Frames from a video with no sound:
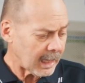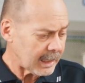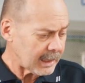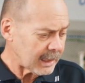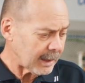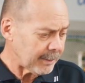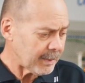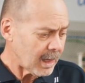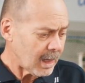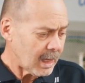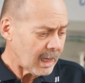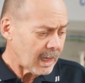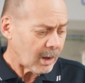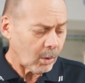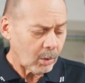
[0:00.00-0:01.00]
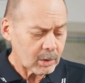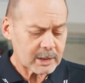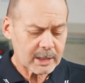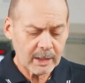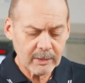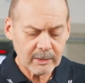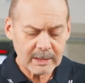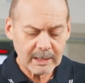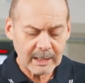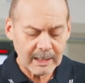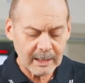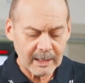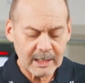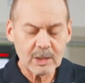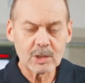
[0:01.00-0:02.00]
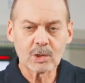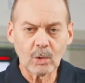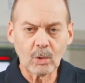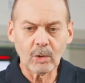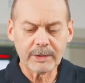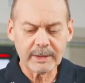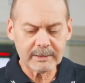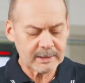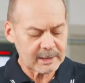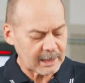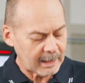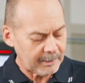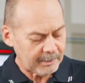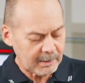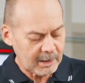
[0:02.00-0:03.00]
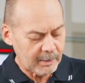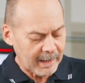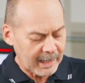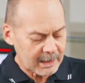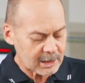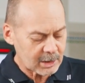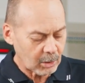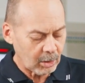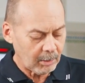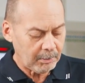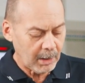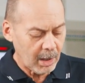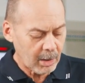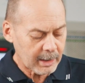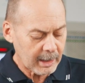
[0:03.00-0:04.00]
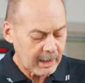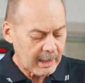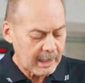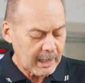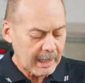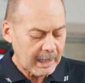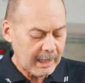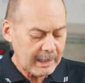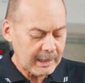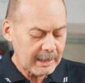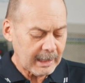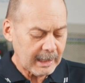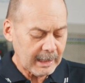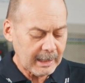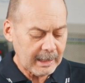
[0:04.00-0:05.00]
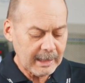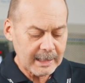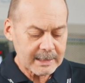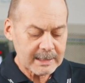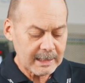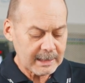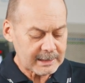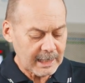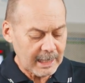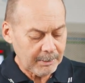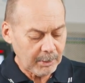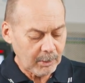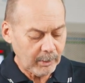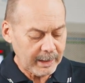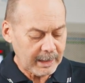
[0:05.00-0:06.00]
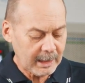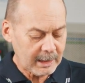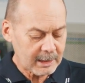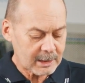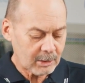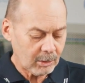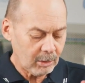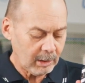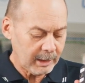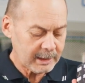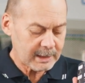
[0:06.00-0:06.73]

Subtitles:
And also ensure that you may install a block. And as an example, we can install